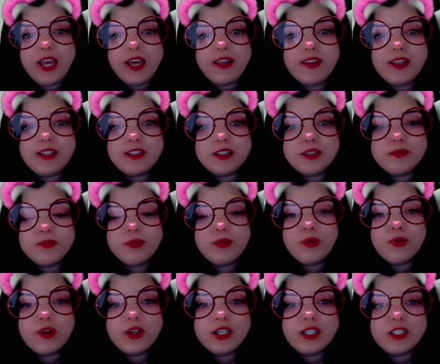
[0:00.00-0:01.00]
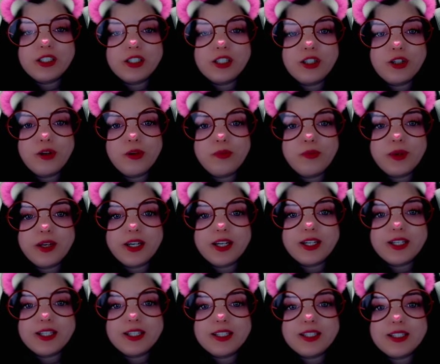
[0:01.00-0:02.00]
And that's important too,
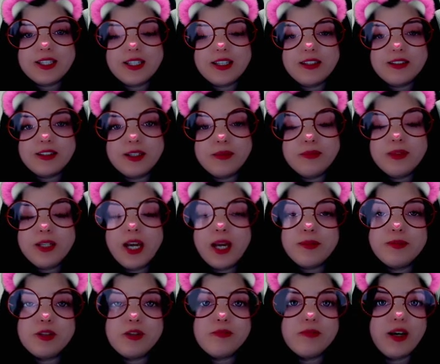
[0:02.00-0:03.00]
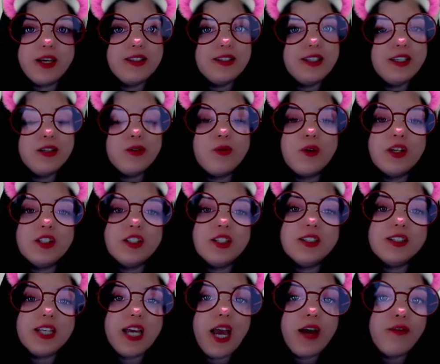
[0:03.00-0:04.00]
because sometimes you might see
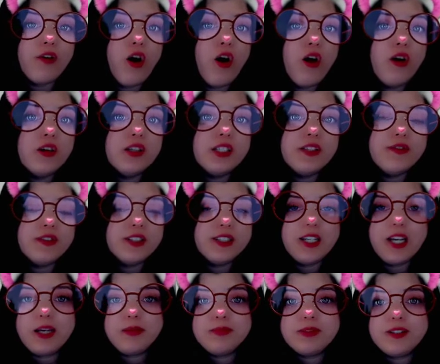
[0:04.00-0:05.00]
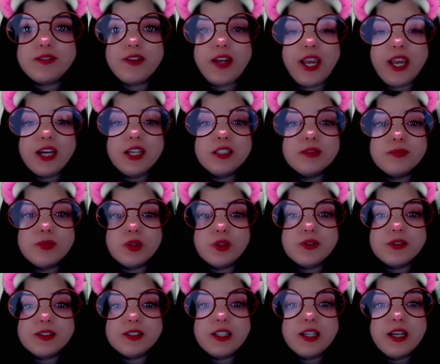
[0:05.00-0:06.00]
questions that have all different types of
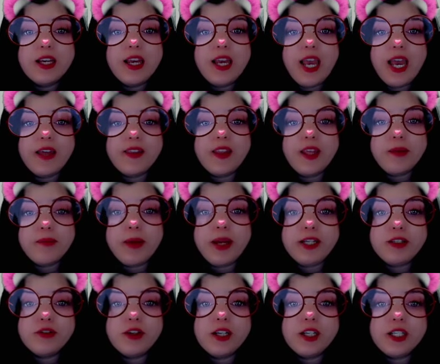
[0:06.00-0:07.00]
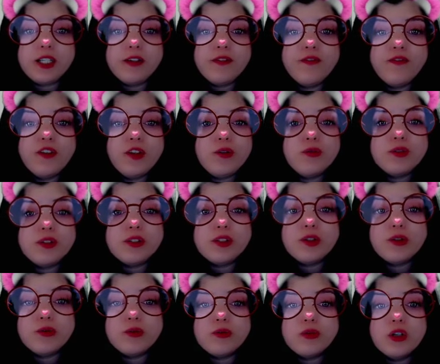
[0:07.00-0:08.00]
animals and they might try to confuse
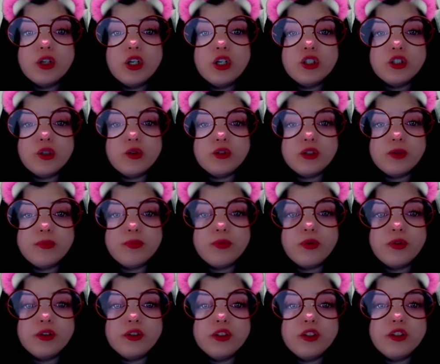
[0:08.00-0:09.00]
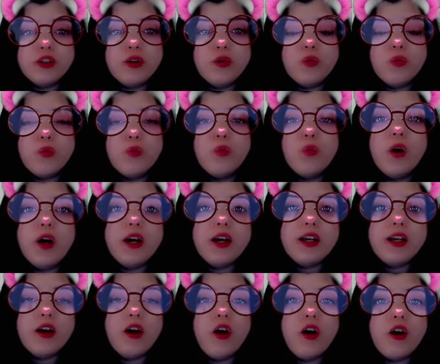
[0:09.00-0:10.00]
you. So it's important to know,
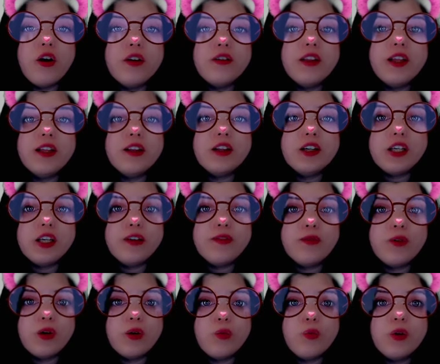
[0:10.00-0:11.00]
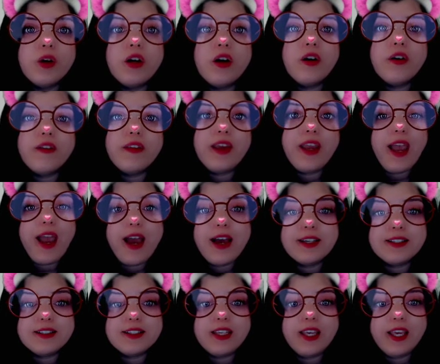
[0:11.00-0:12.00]
what are they looking for? What are they
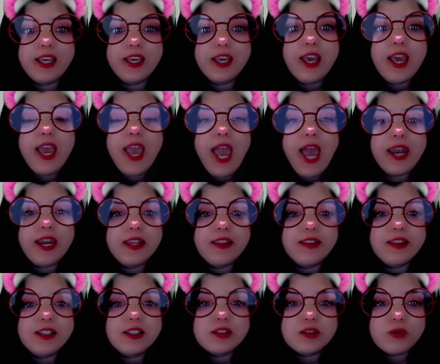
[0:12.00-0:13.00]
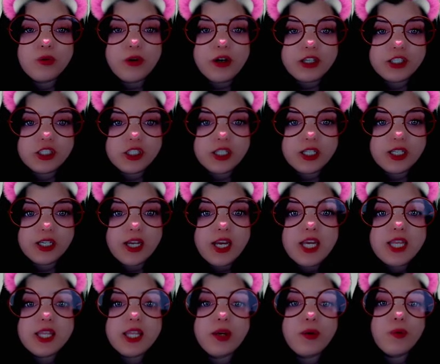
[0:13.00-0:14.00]
asking? And in this question,
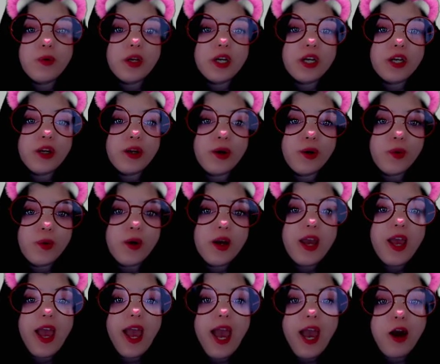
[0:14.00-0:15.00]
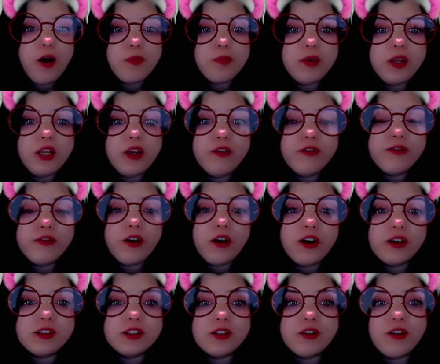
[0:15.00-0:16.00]
they want to know how many
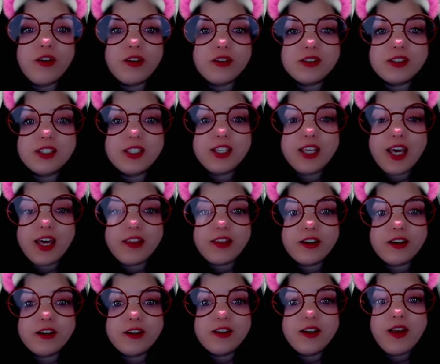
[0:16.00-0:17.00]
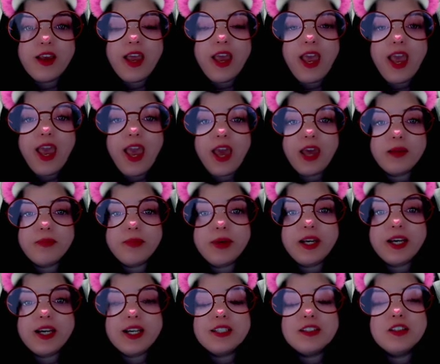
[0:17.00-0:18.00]
frogs are all together. And
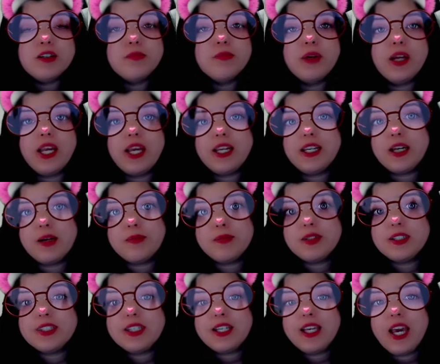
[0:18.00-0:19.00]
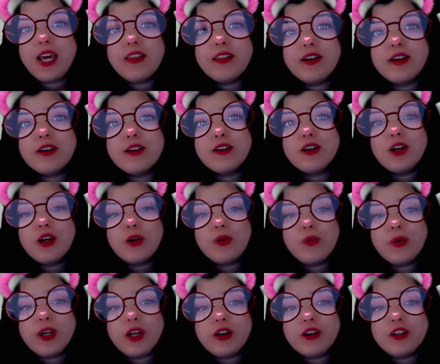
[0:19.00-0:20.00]
because they're bringing numbers together,
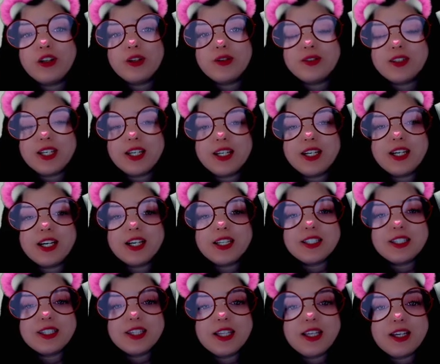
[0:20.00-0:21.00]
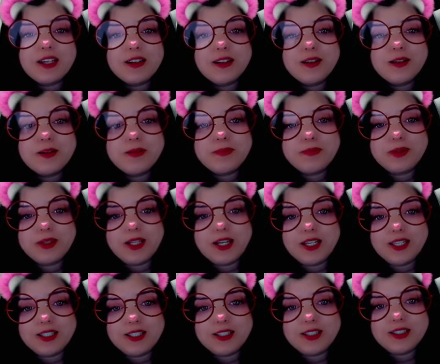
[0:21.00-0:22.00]
we are using Augusta
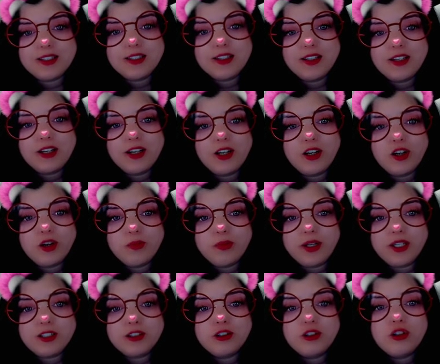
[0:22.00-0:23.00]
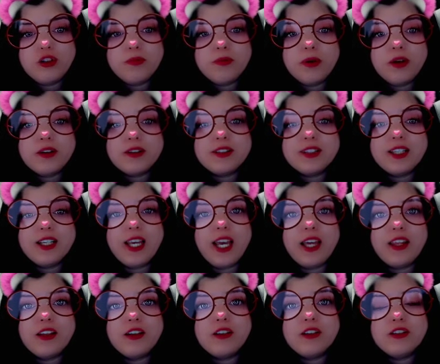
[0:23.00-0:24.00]
Plus. It brings 2 parts
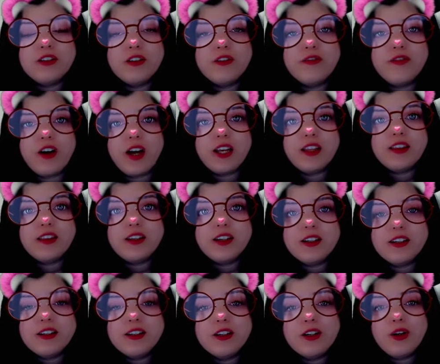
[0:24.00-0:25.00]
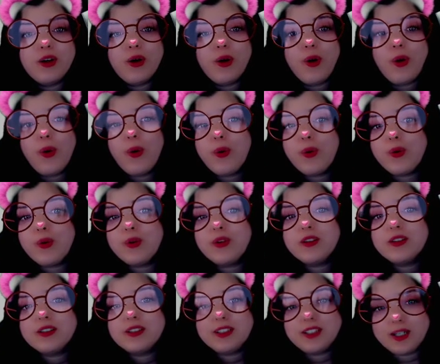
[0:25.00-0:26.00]
together to find the whole
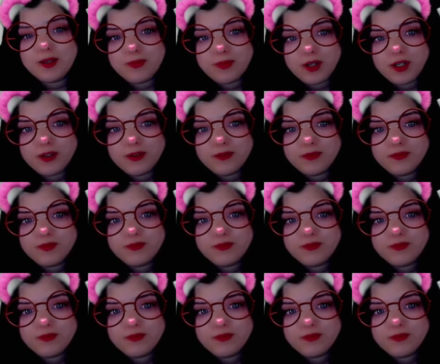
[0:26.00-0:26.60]
number.